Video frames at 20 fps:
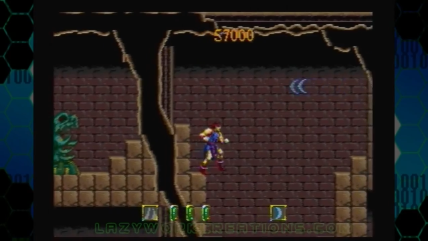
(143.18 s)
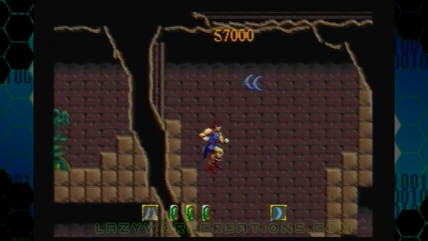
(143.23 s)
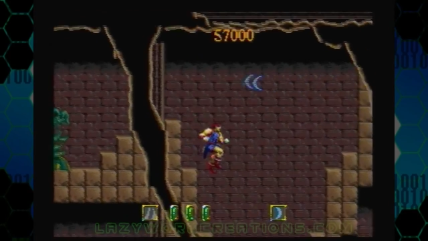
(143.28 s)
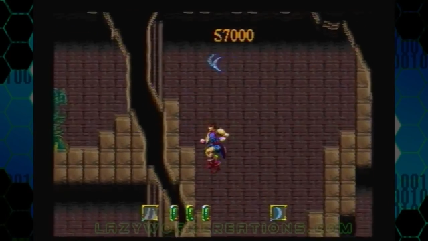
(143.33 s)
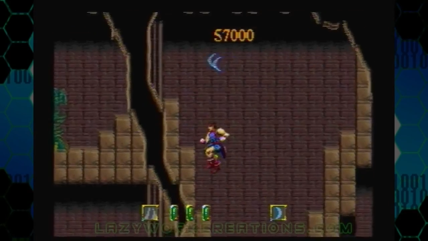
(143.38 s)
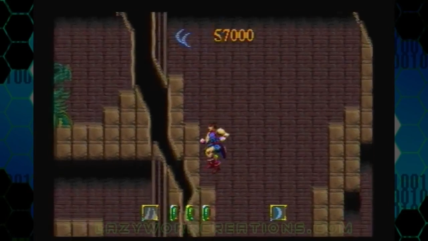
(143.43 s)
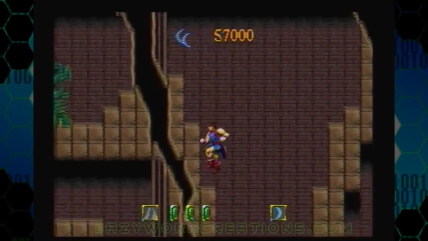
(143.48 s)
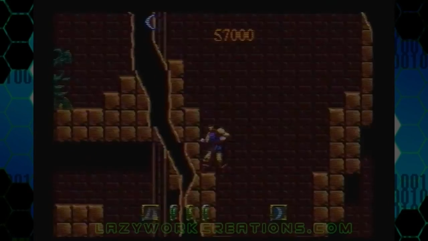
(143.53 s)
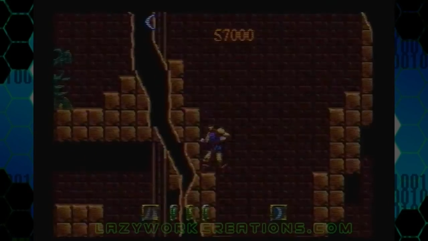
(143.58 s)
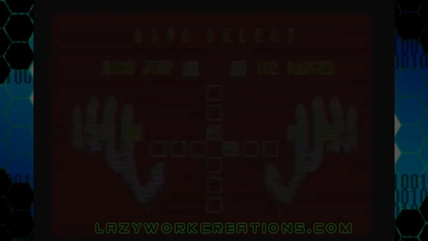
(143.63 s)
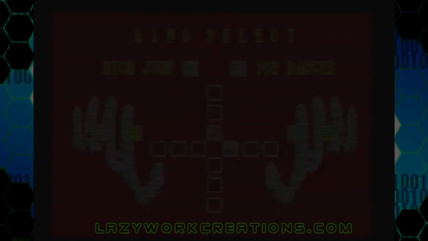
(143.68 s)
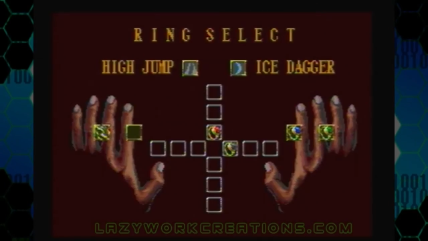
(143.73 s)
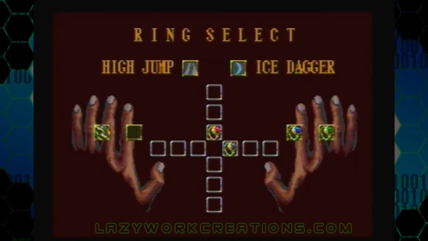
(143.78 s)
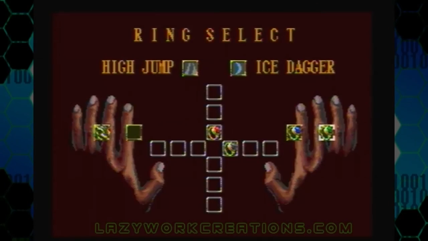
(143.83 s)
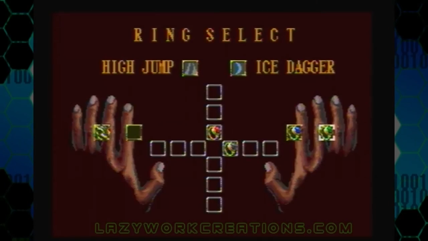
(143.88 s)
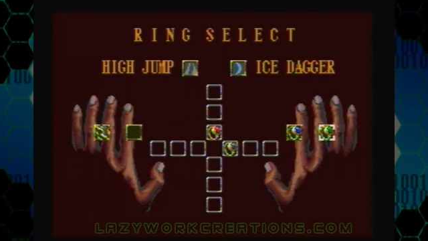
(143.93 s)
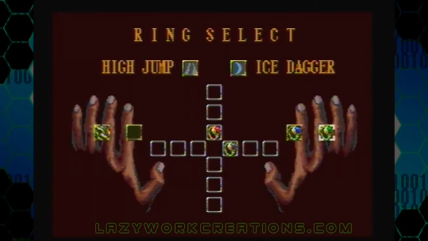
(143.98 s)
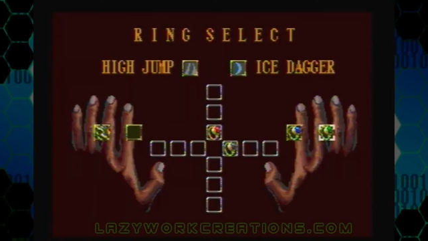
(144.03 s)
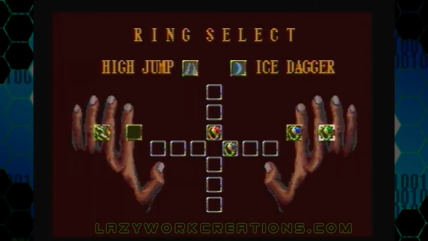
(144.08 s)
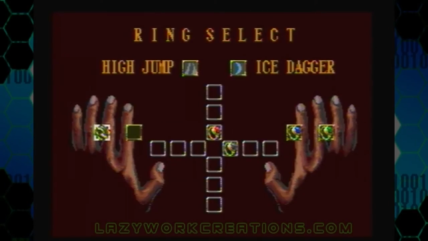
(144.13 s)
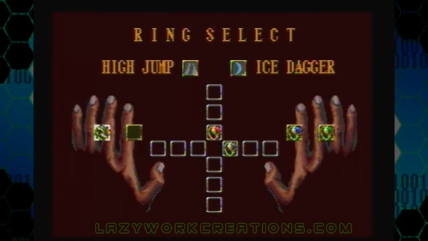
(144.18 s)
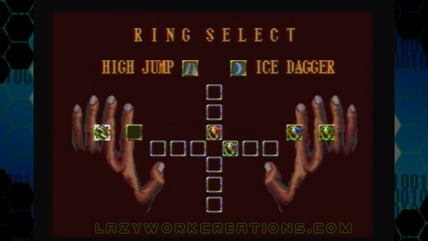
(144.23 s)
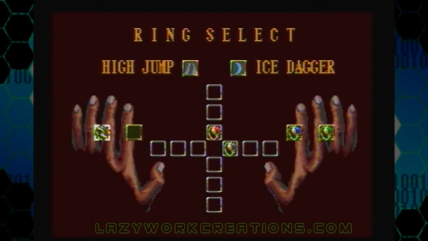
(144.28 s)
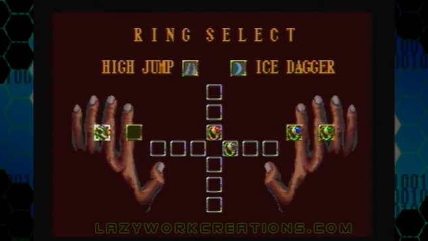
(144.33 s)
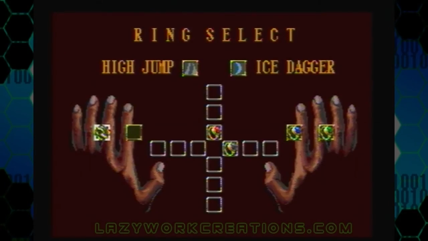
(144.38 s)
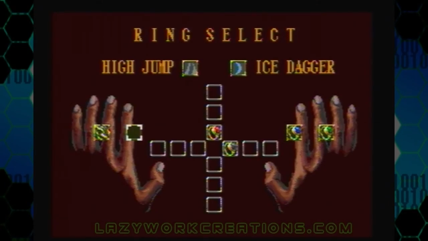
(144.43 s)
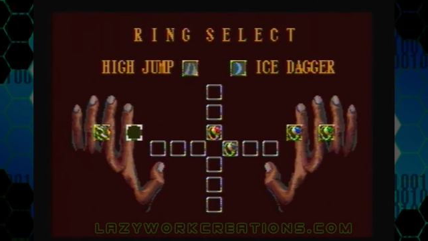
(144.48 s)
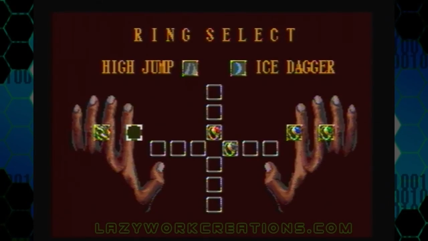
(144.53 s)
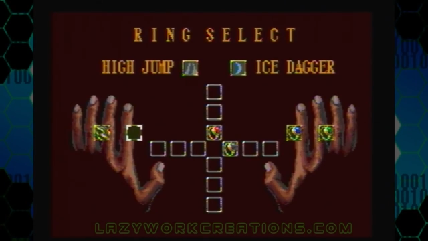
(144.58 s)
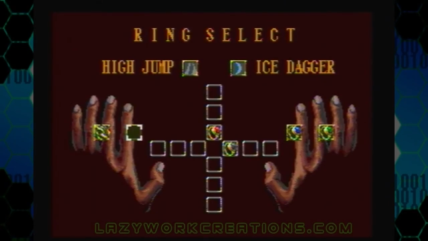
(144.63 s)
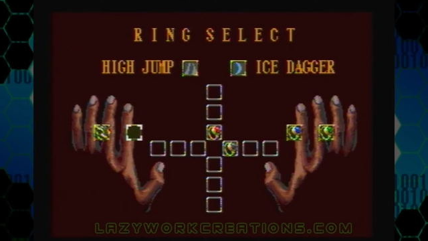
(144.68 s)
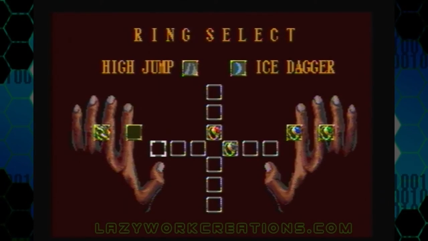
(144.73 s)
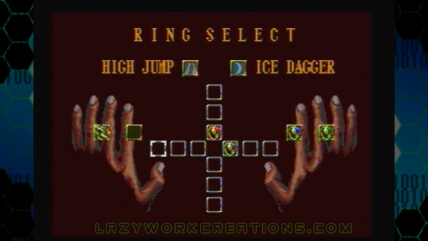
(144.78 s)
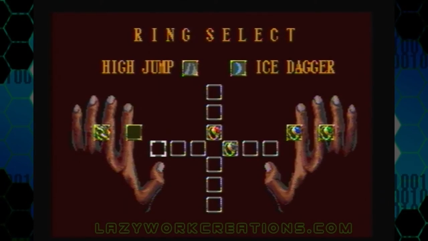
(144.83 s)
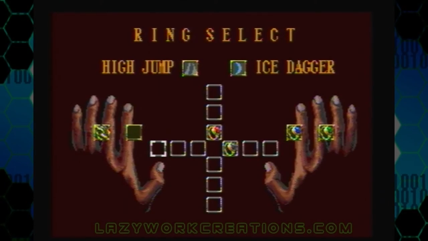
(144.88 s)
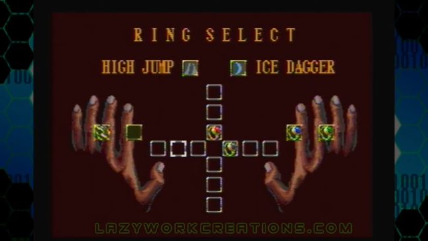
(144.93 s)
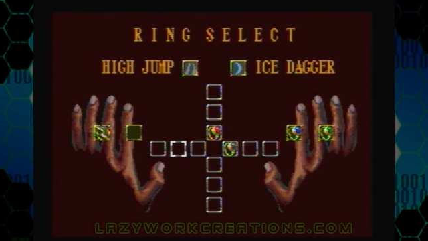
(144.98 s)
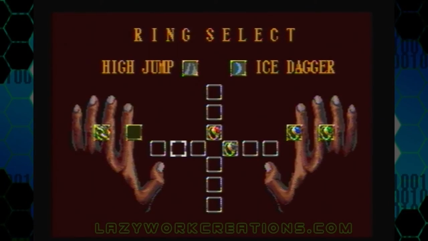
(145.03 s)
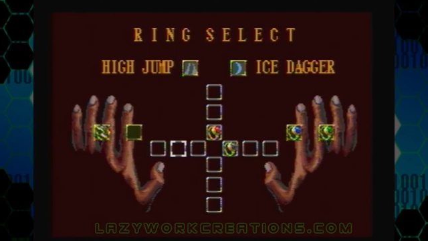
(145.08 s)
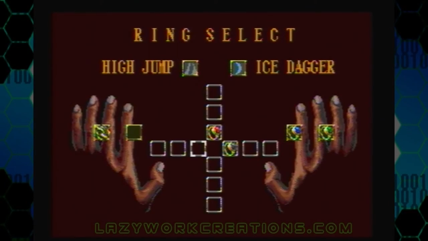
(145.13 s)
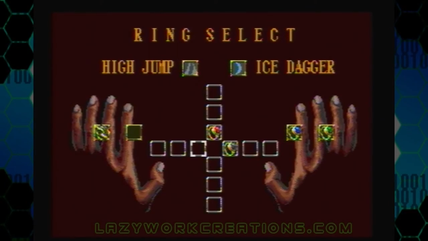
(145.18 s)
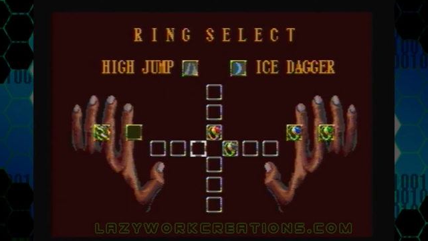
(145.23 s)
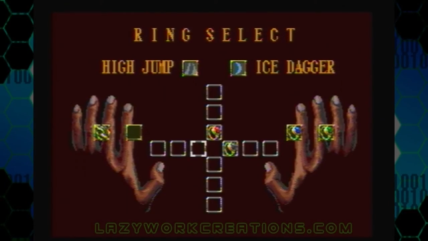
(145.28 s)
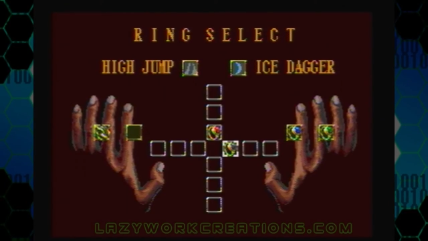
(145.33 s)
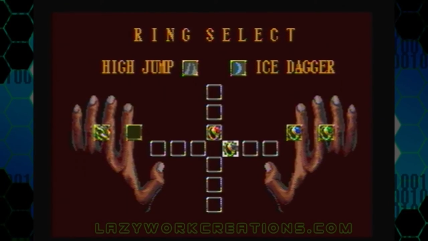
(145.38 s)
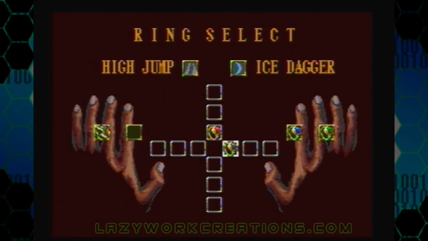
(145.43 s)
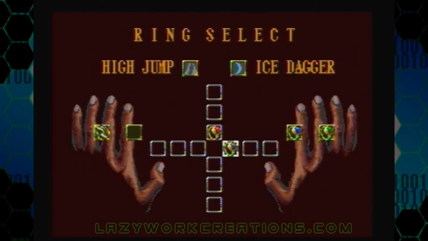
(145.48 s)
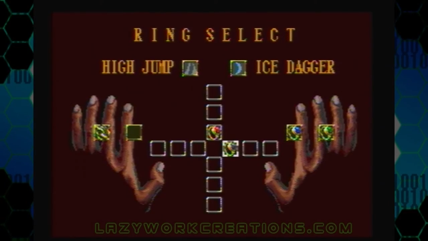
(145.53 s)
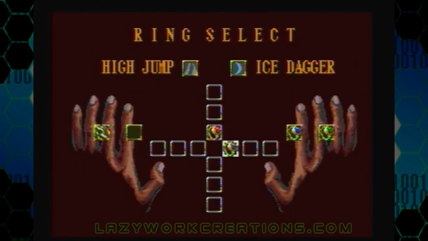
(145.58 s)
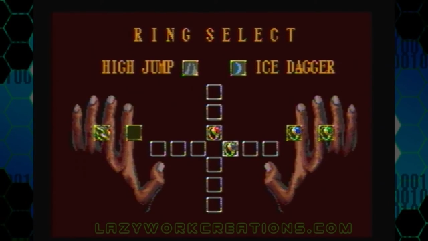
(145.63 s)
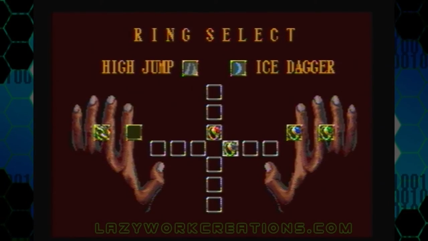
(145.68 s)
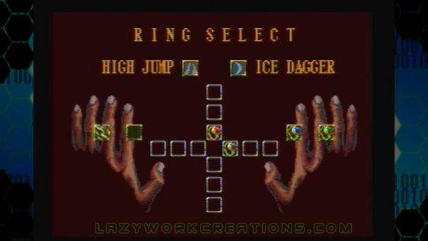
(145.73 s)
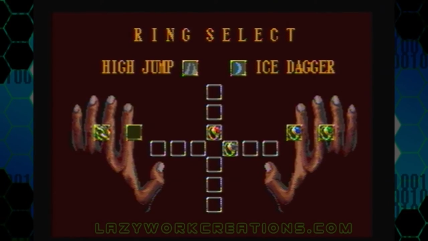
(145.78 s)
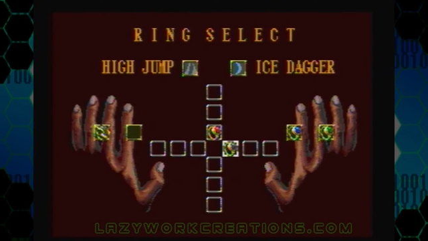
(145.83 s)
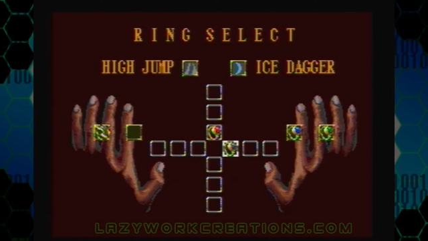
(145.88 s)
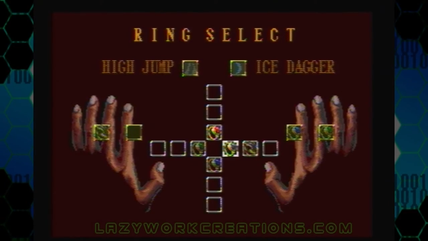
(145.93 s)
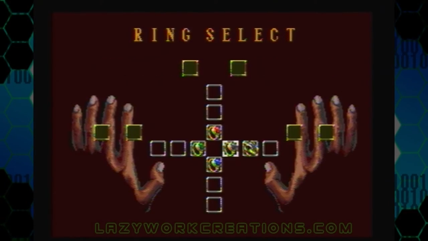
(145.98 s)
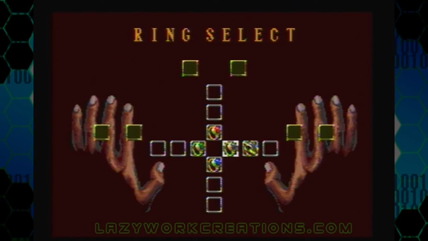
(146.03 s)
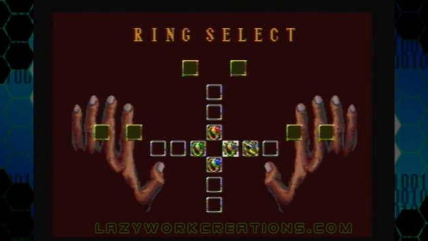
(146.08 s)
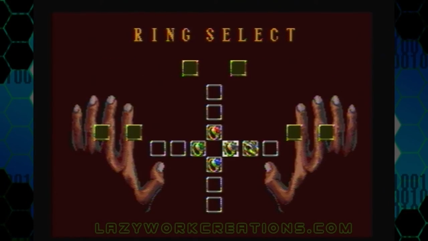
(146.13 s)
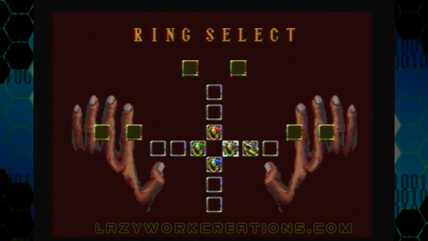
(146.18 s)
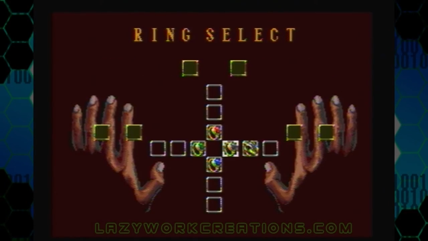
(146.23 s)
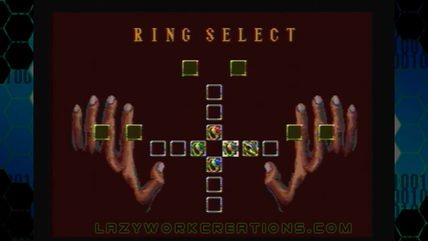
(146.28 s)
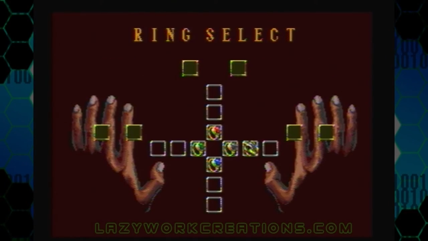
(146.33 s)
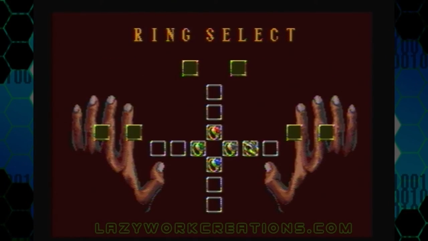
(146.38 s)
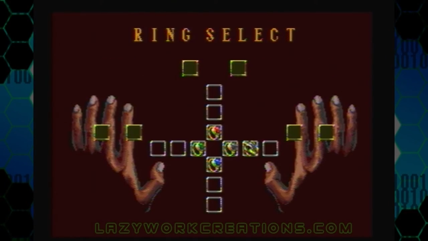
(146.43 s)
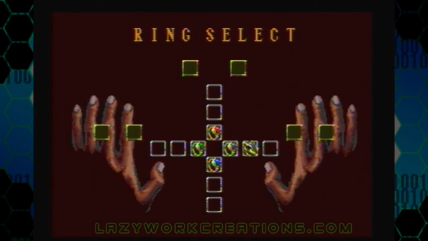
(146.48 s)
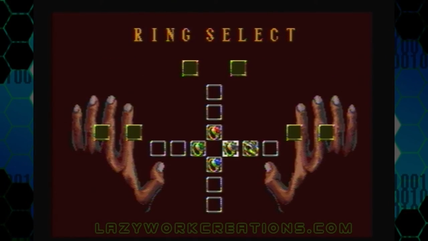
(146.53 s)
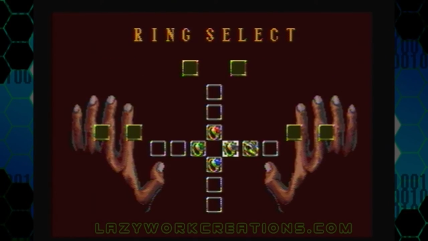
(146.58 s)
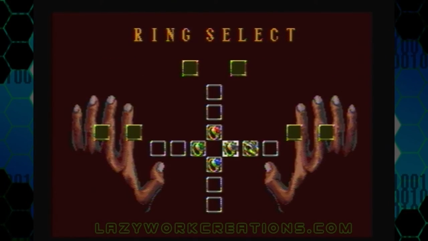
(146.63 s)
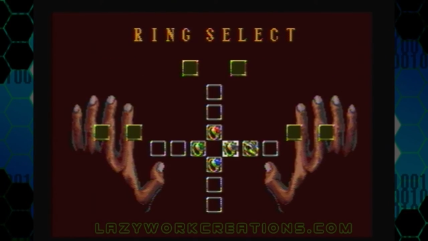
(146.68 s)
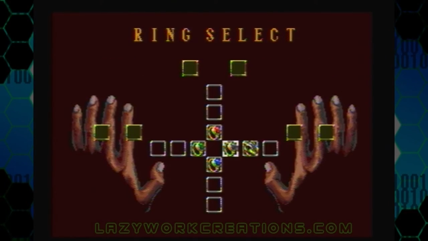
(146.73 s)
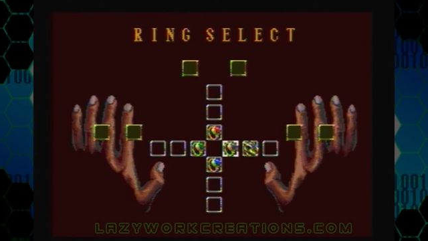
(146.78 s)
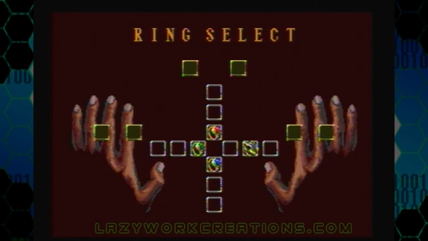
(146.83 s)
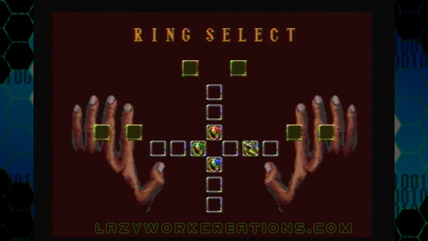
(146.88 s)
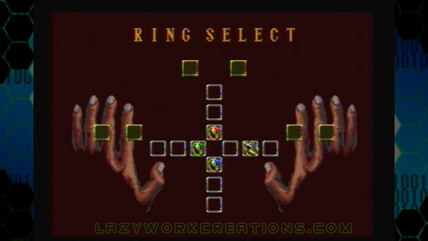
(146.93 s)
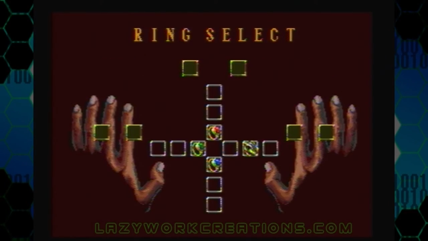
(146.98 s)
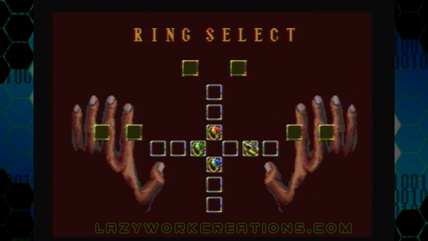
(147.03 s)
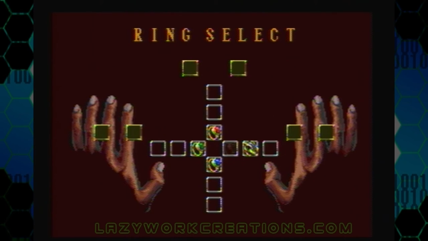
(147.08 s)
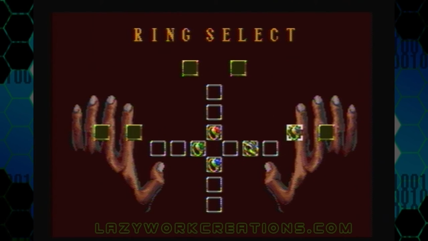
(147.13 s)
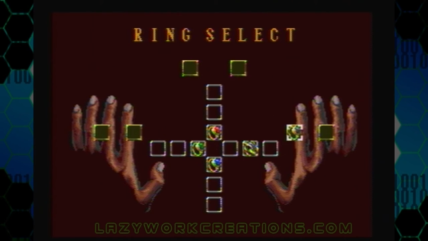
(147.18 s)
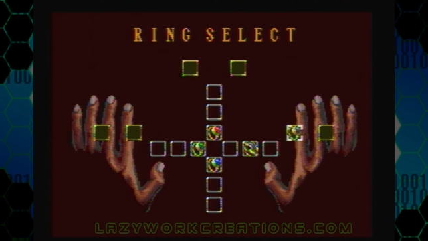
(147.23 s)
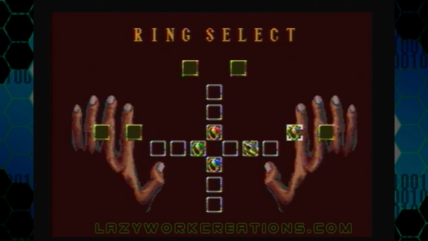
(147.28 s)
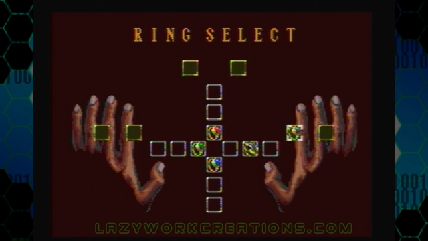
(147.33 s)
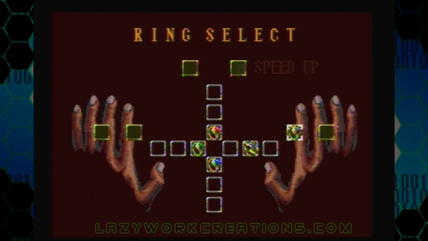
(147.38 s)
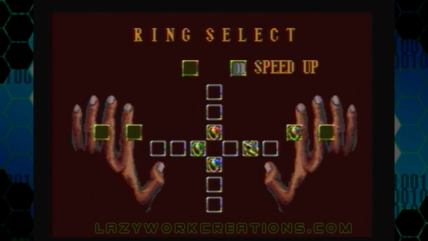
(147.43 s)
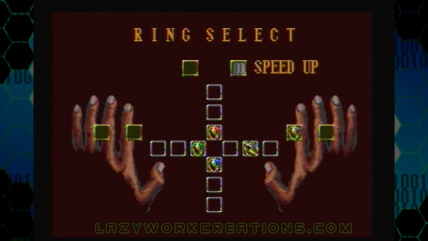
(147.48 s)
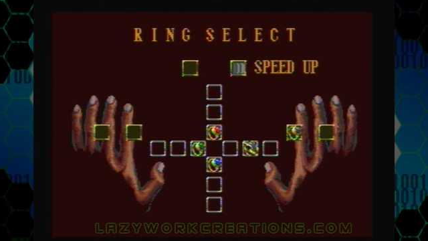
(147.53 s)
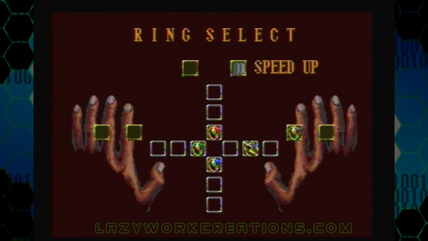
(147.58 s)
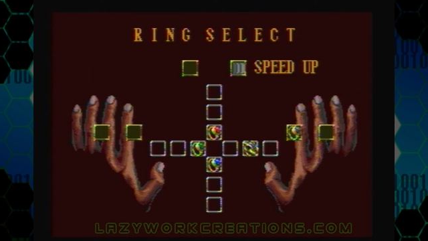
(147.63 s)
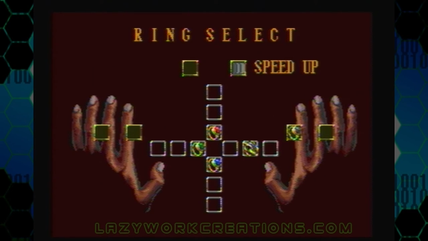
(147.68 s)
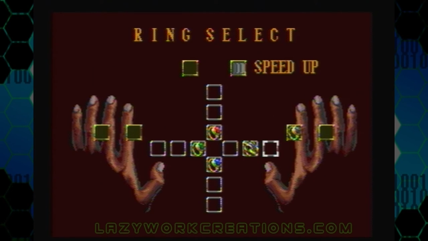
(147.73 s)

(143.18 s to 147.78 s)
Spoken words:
Nobody's mouth can be seen.